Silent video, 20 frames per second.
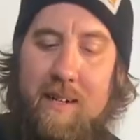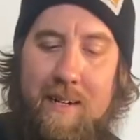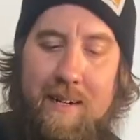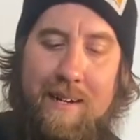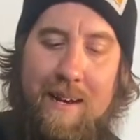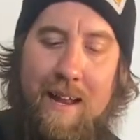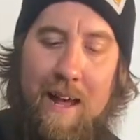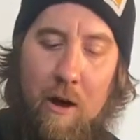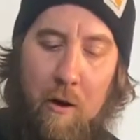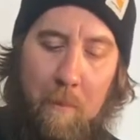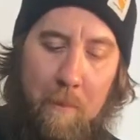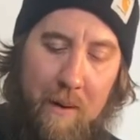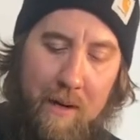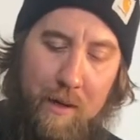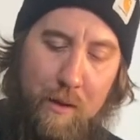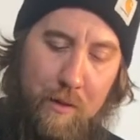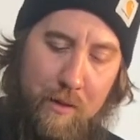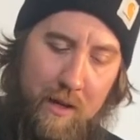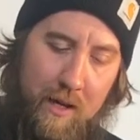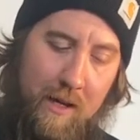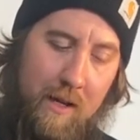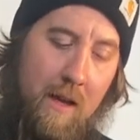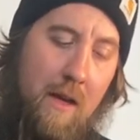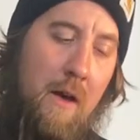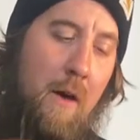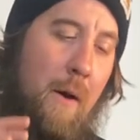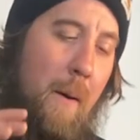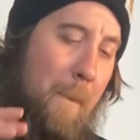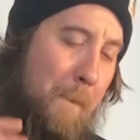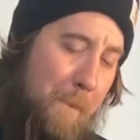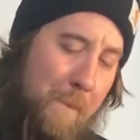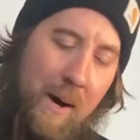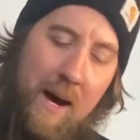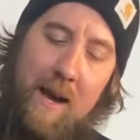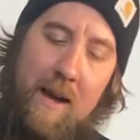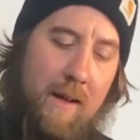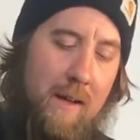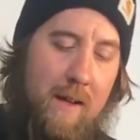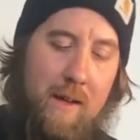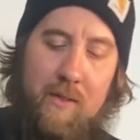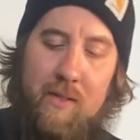didn't help anything, but